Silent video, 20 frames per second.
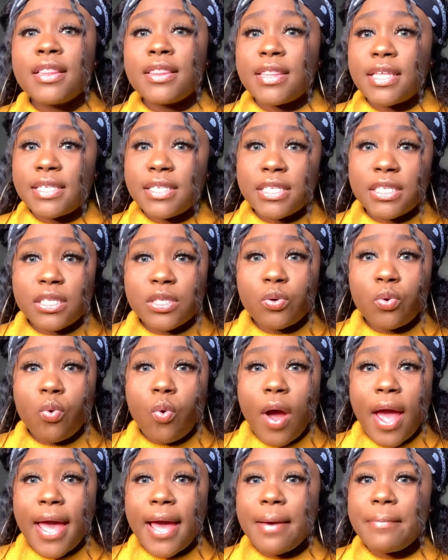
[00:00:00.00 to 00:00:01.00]
this is who
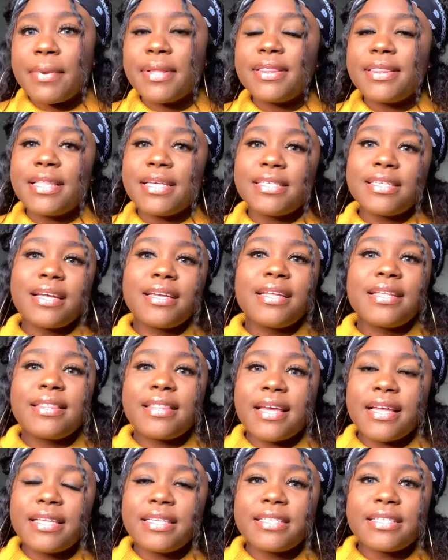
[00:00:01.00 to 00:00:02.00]
I am and these are the
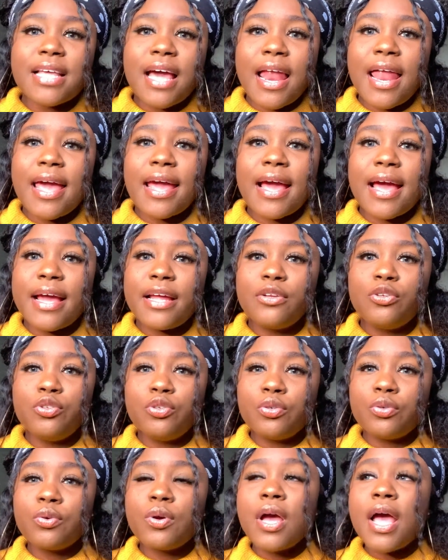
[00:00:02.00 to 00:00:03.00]
things that I can
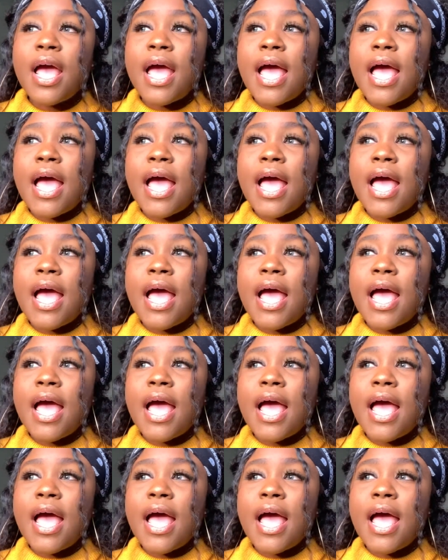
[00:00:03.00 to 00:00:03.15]
do.